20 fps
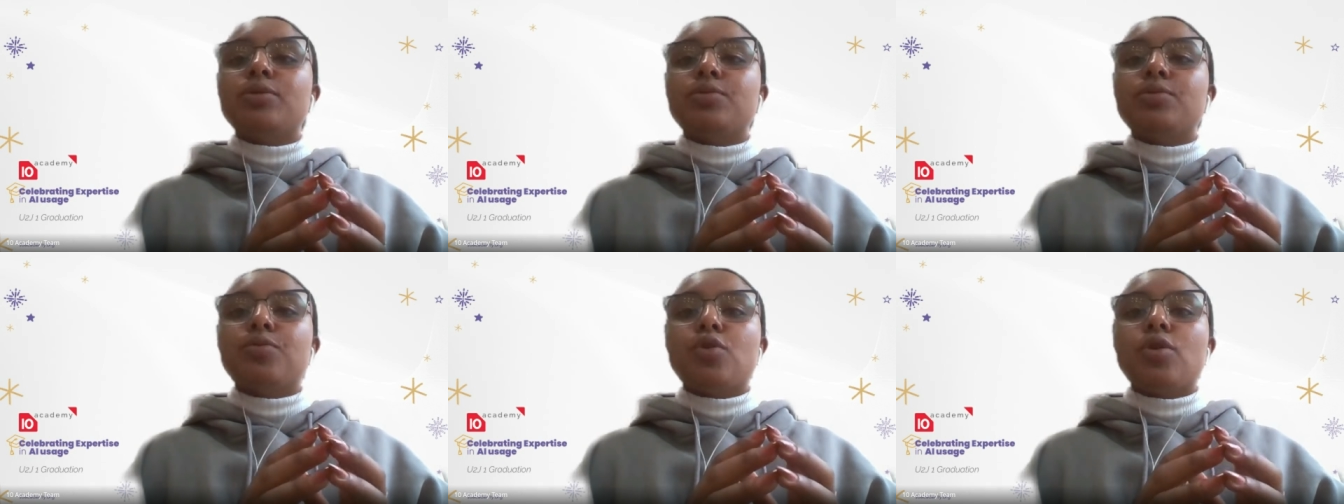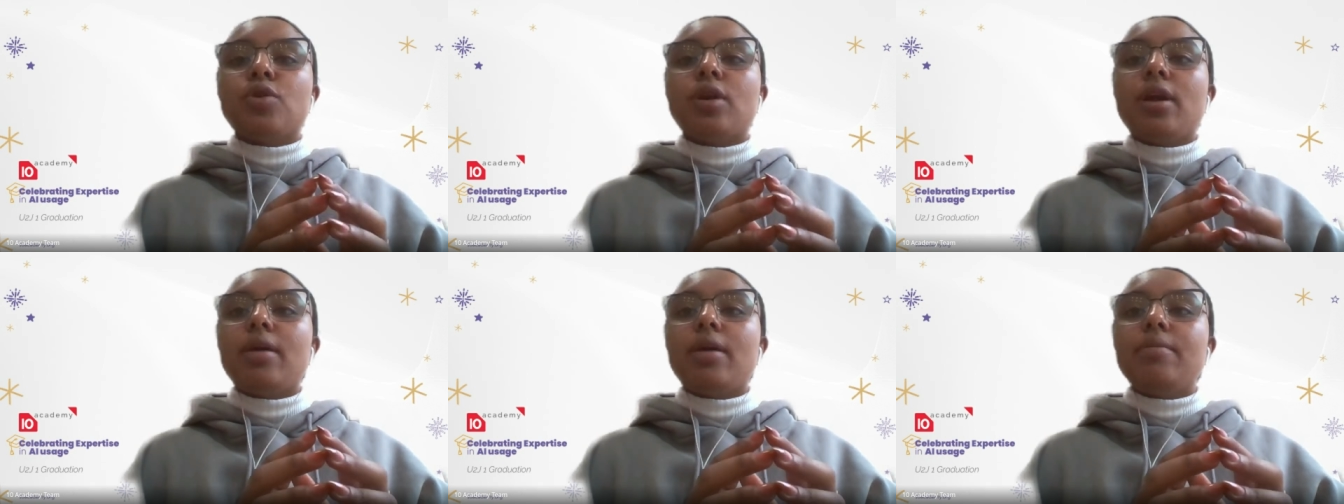
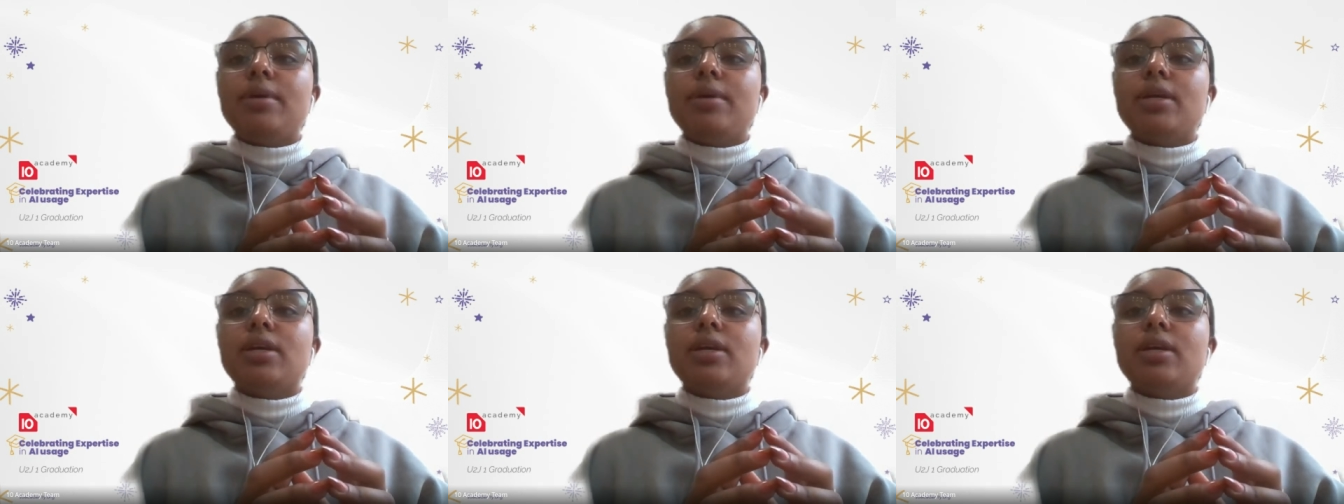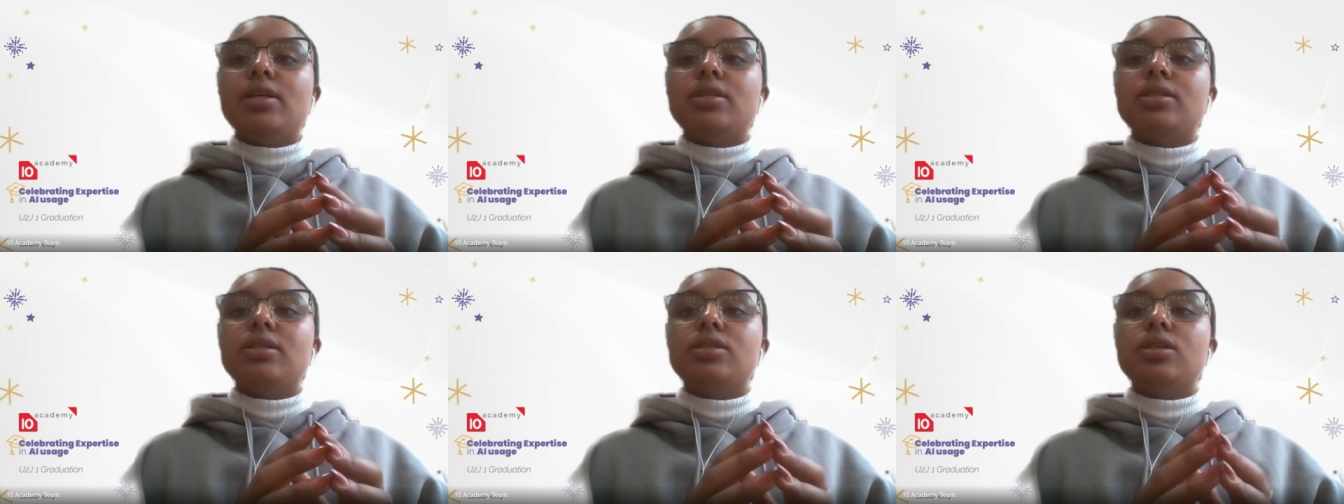program
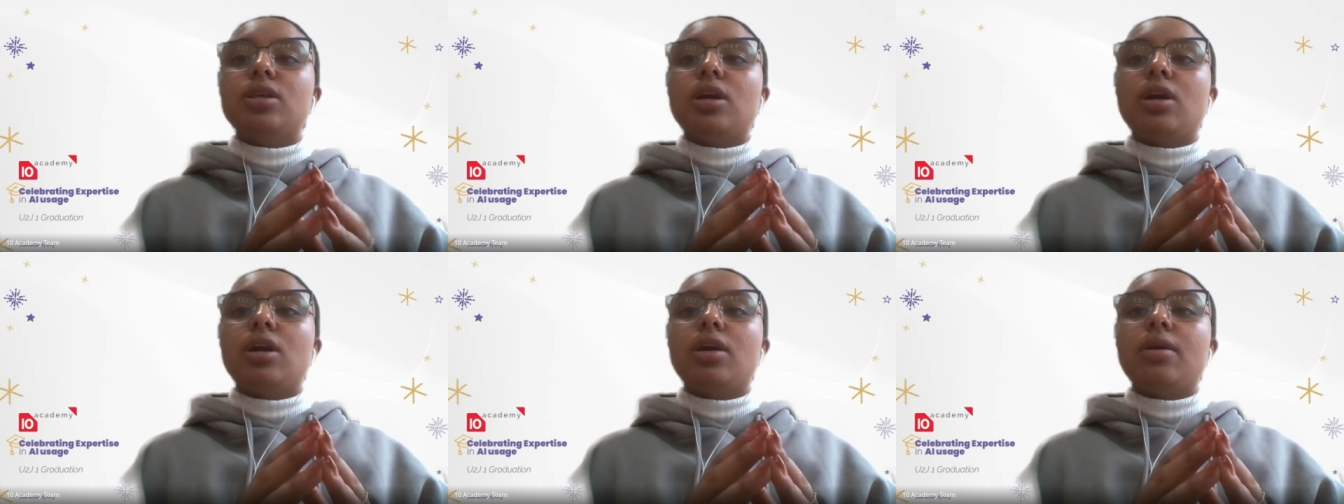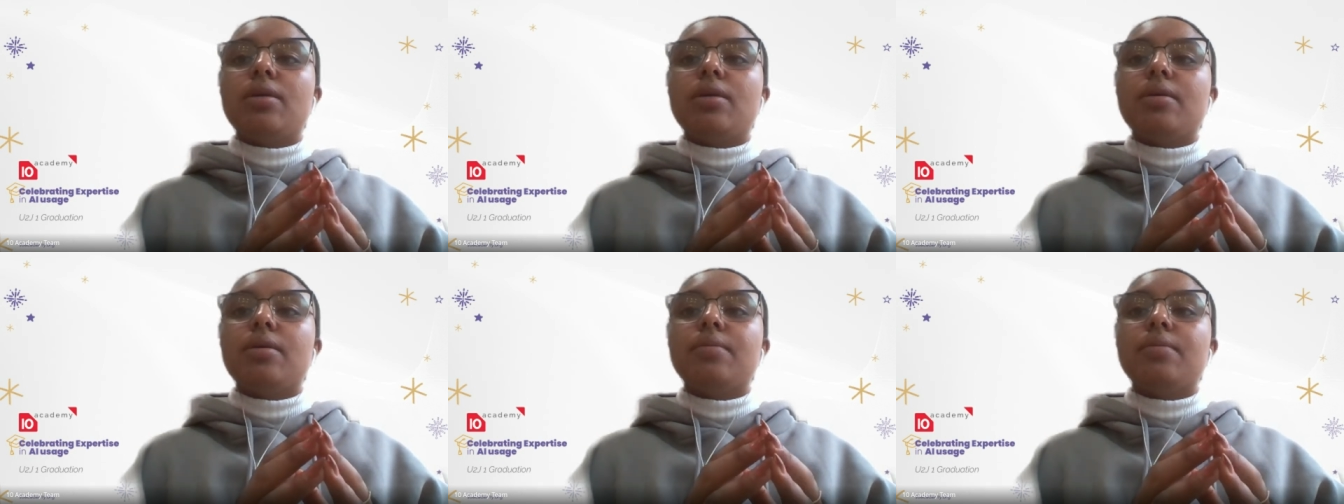is
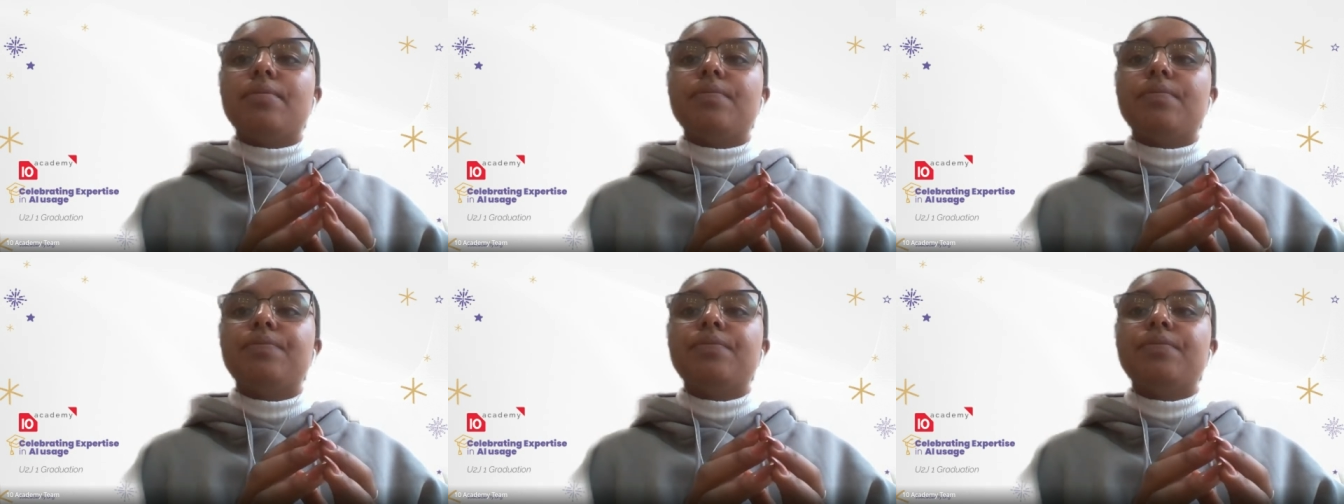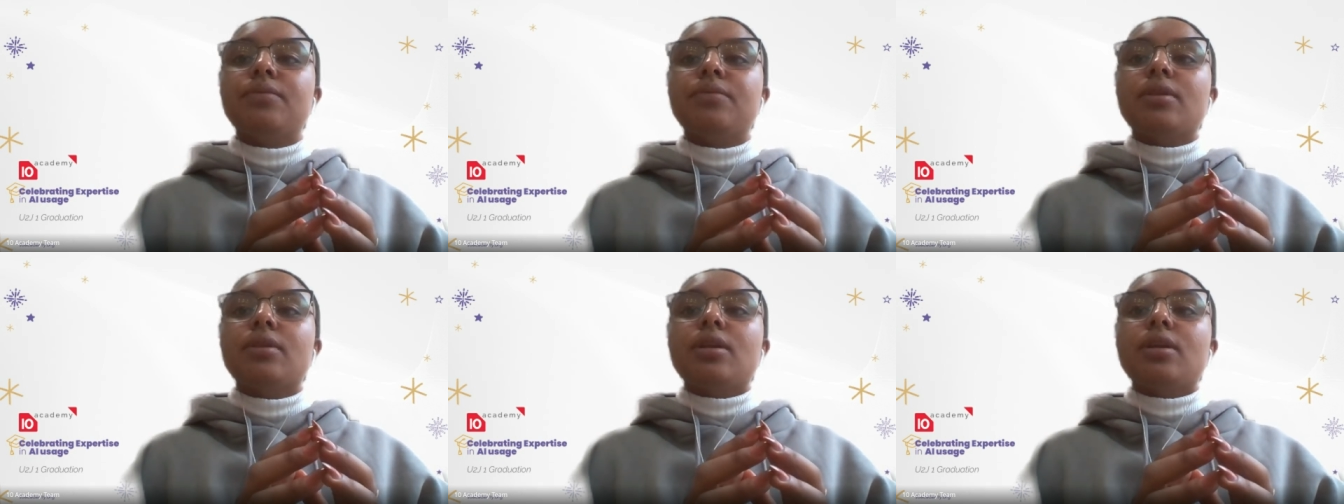um,
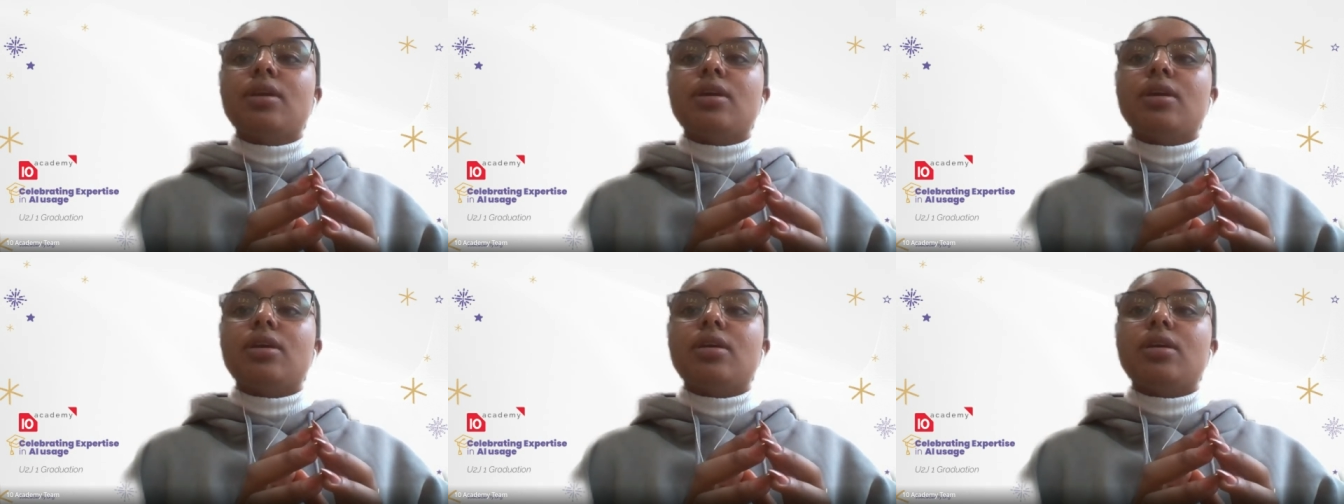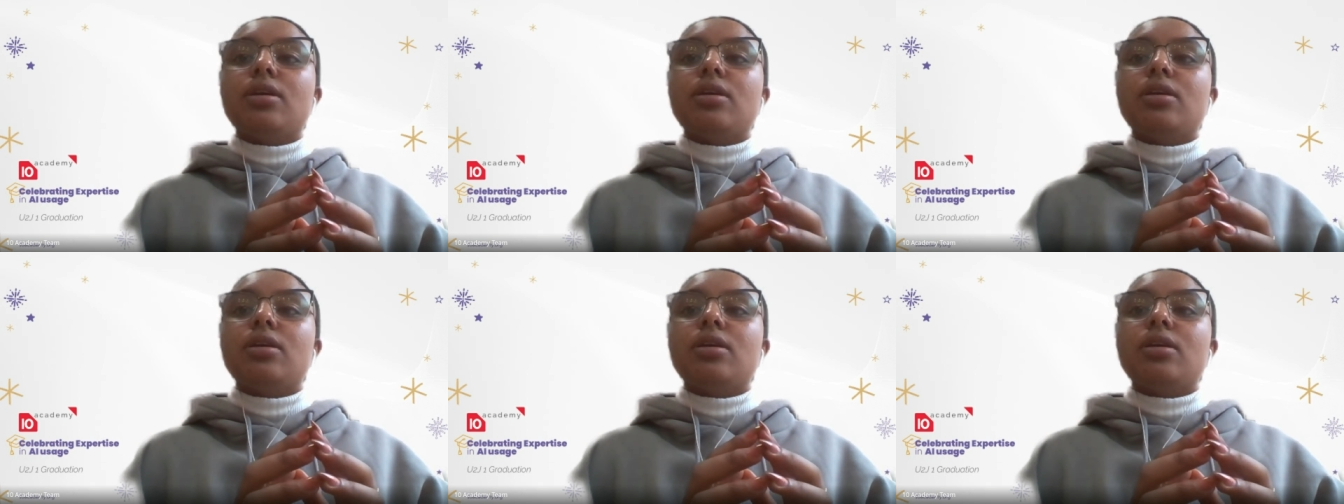yes.